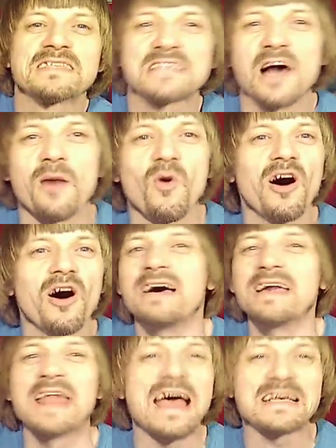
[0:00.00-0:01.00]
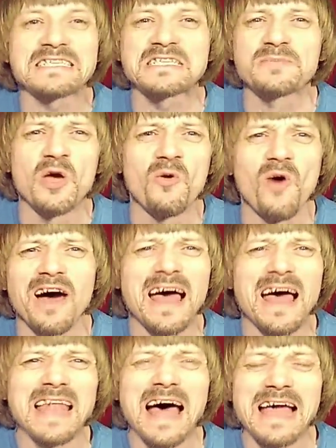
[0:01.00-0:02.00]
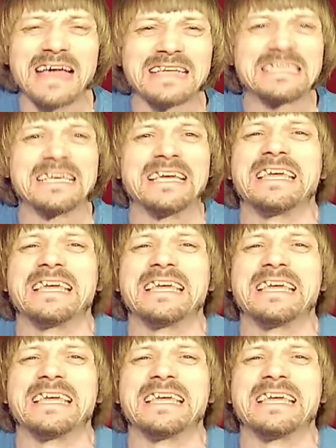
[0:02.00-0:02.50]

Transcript: someone asks me what I like to